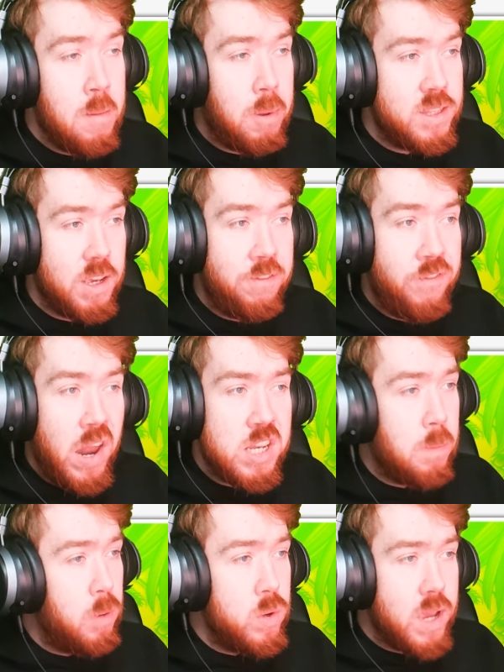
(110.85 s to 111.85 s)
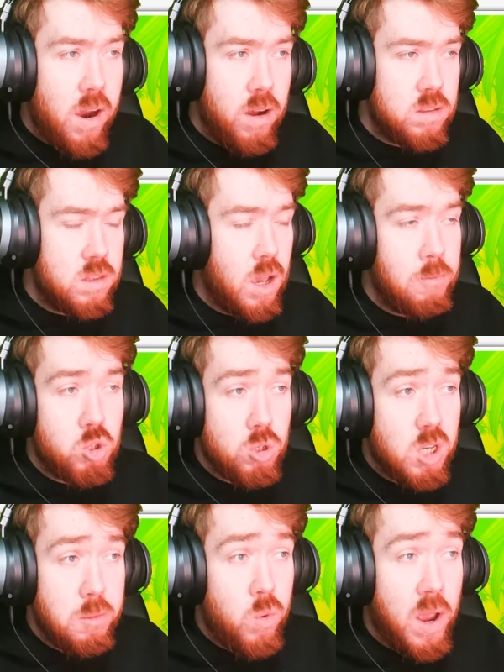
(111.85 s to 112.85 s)
but Fana's a blue character. I'm sure
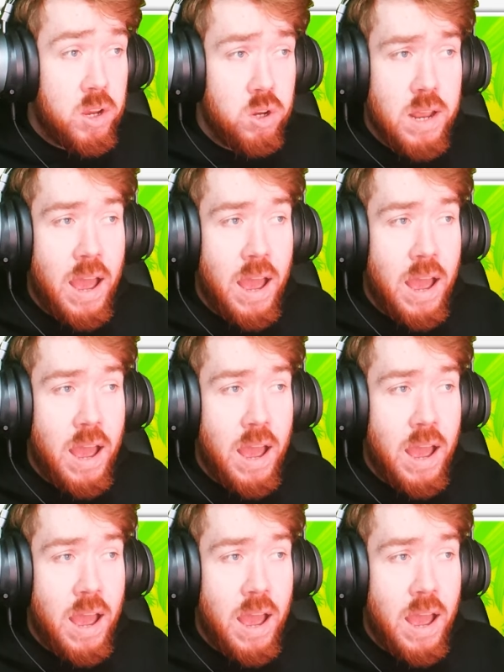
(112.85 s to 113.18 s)
she can be quite good.